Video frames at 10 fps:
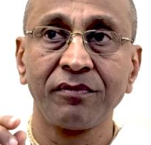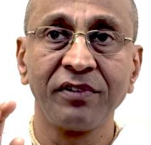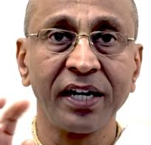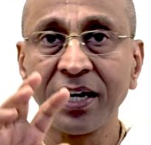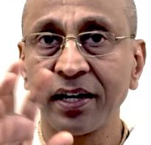
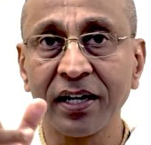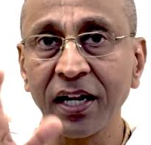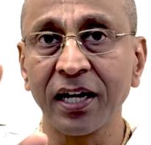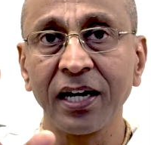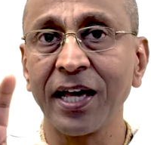very
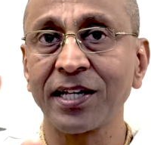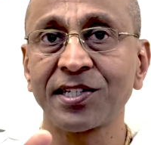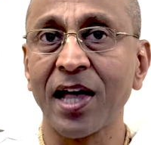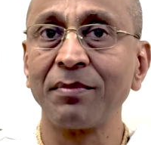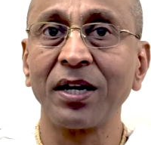critically
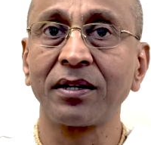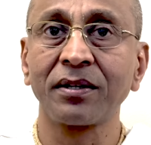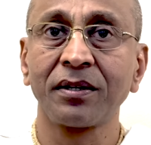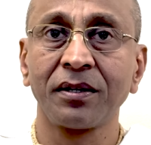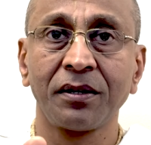
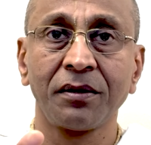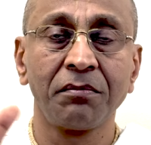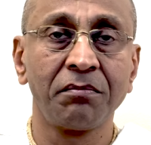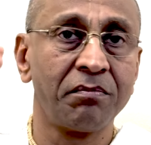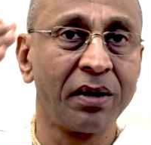examined
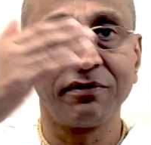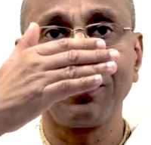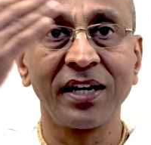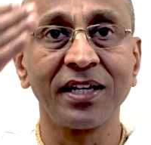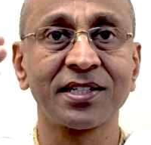by
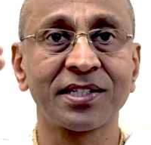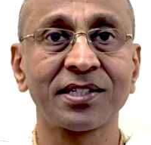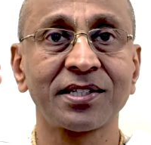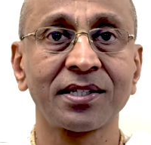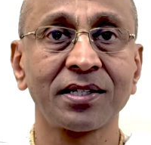
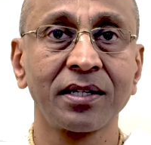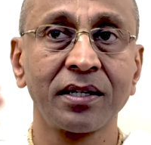various